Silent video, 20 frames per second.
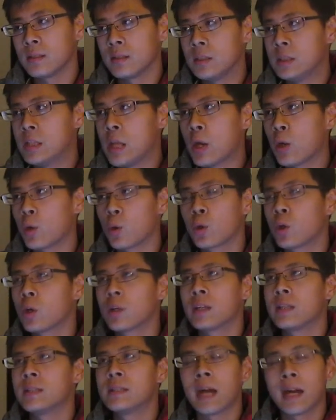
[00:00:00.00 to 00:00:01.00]
they're
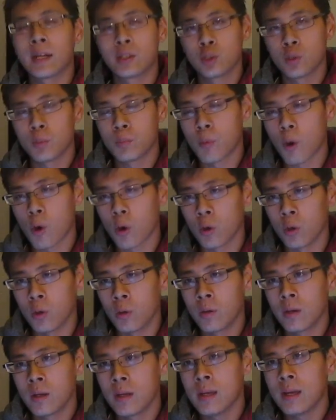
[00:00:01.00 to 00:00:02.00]
going to die tomorrow.
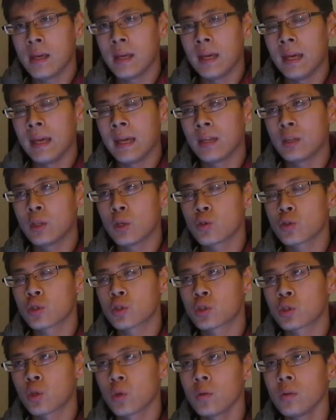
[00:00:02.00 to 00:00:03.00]
And there's a
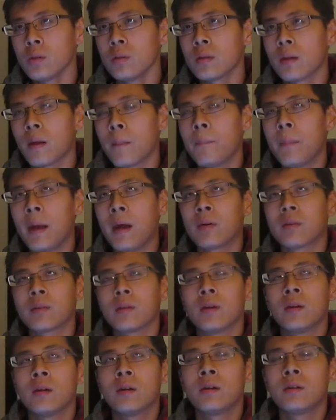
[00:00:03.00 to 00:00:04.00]
certain amount
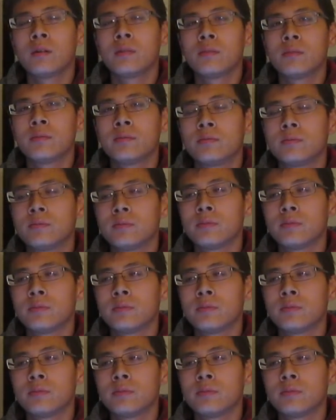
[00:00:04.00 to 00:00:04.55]
of